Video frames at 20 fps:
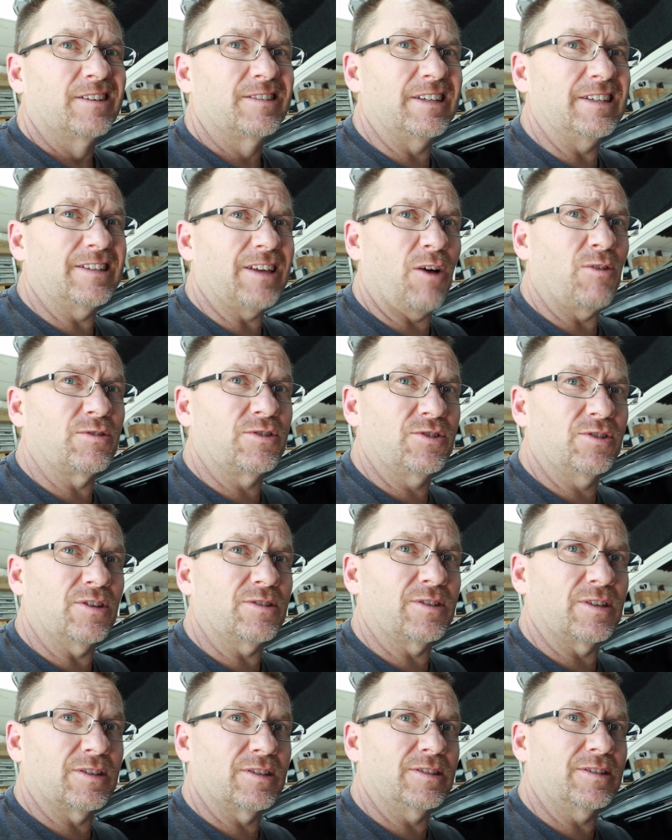Seeing how it's
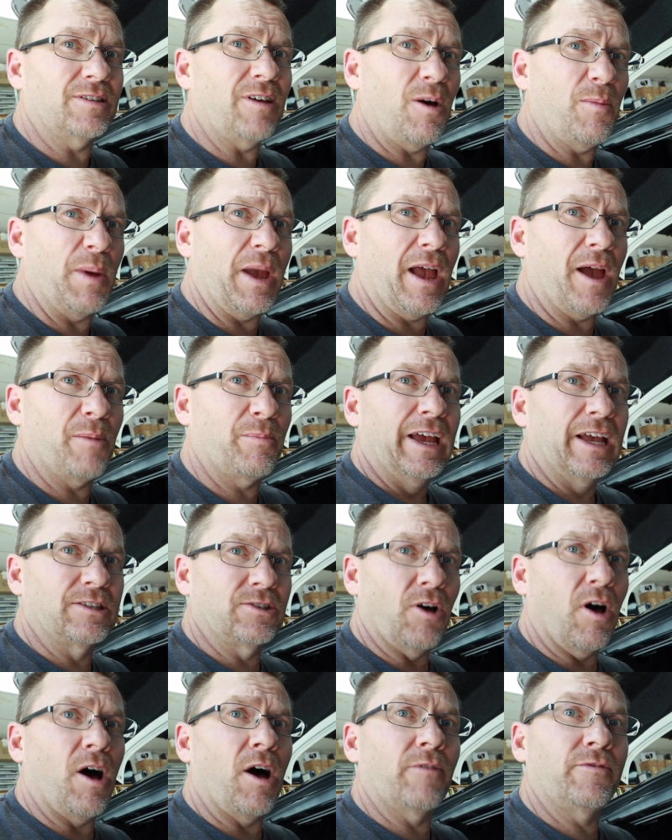just a sub-amp,
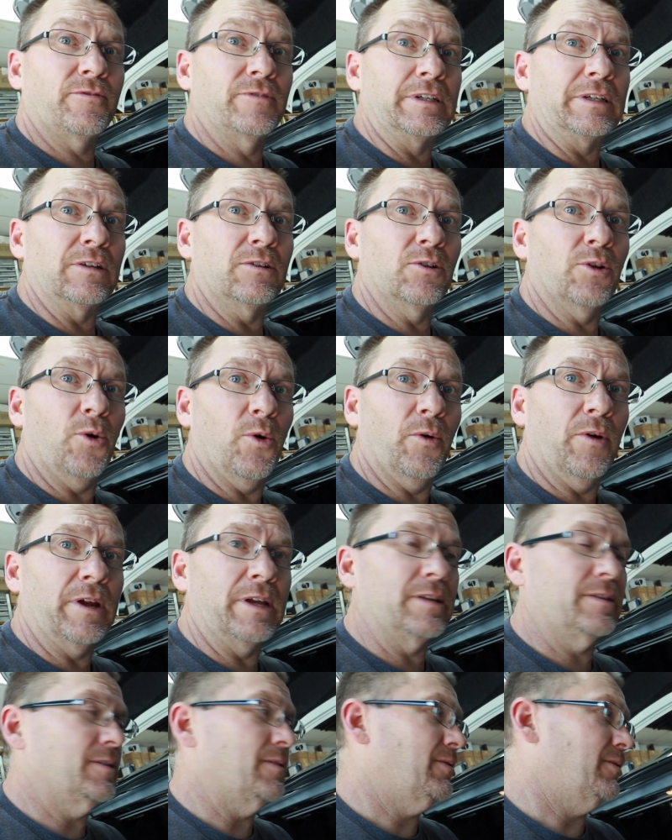it's awfully
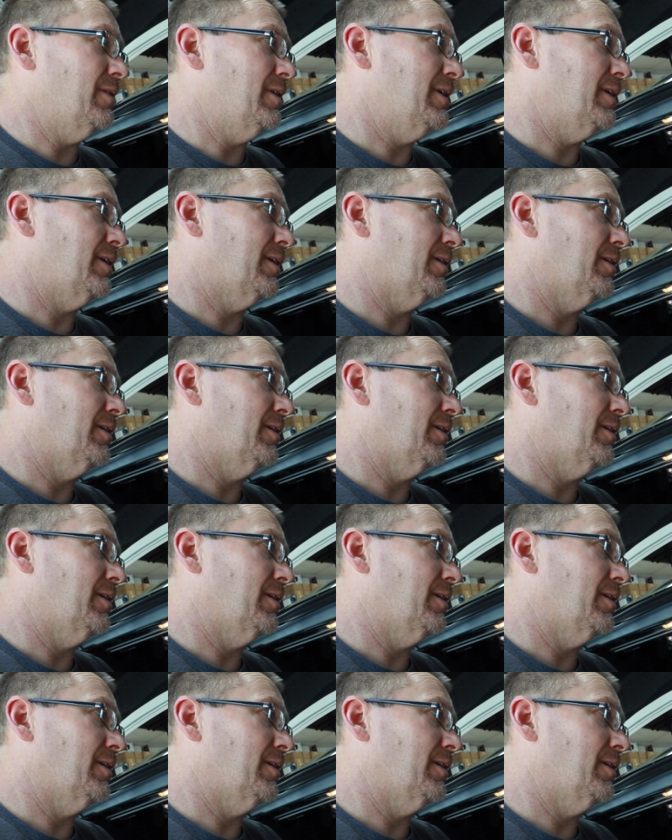alluring to think,